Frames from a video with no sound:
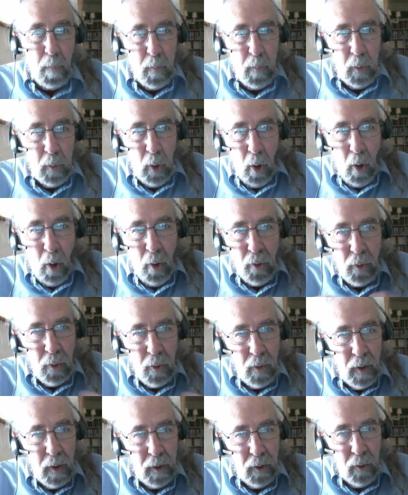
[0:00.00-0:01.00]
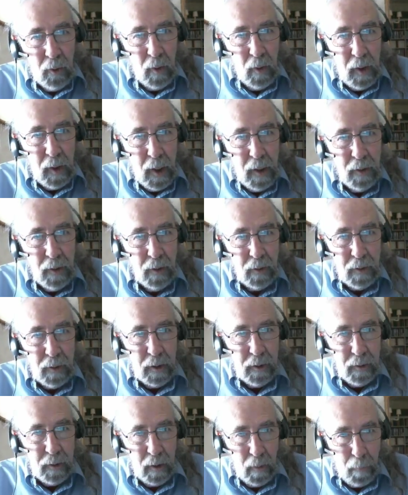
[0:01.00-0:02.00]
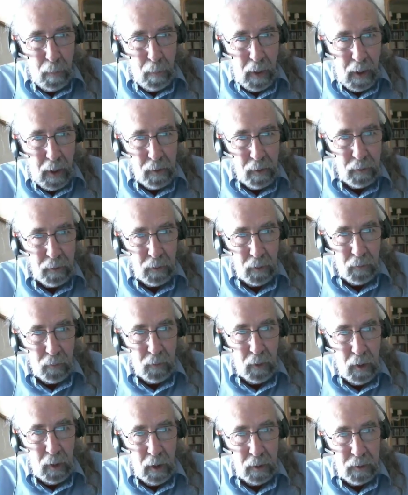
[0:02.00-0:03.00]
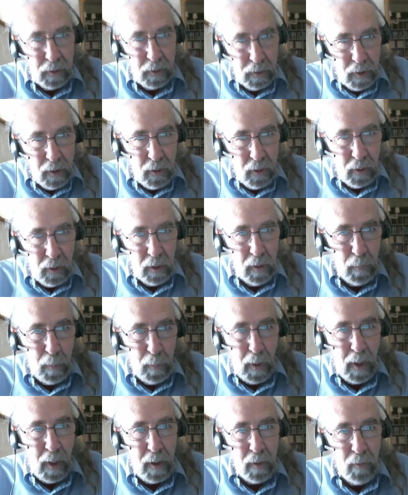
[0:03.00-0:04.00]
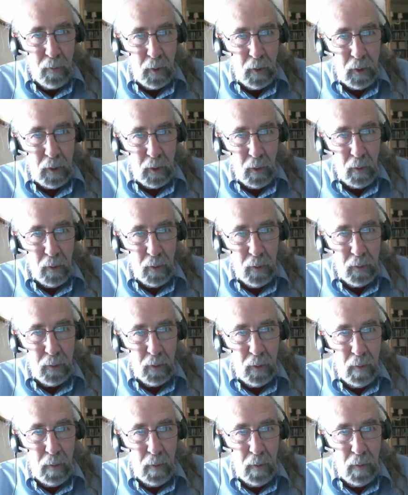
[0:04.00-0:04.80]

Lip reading: contradictory entities that are essentially part of the unit,